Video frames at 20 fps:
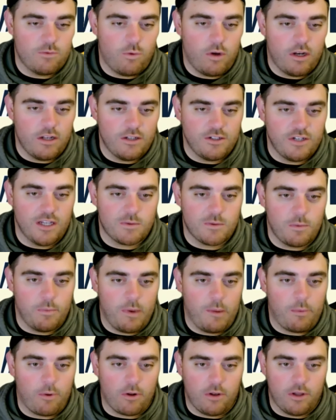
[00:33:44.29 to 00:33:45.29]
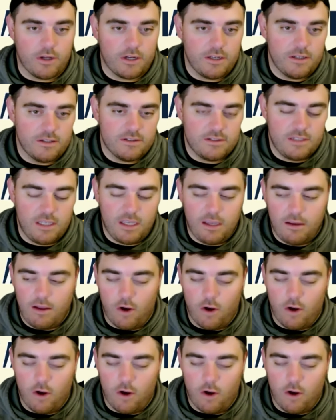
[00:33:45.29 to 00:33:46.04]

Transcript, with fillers: one adjustment people are looking to see.